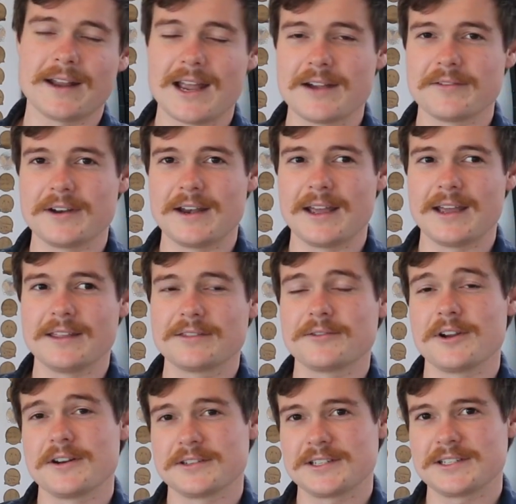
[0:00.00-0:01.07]
every day,
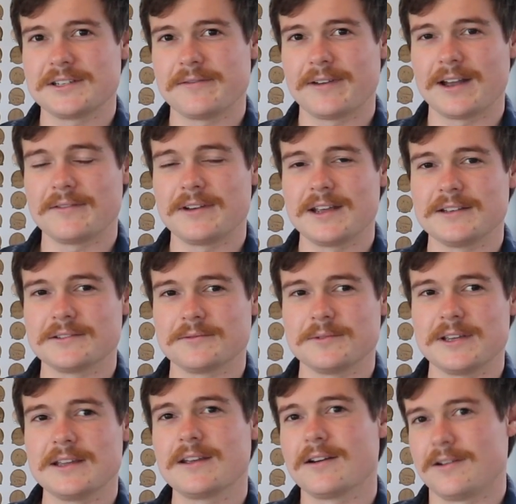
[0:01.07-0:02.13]
365 days a week,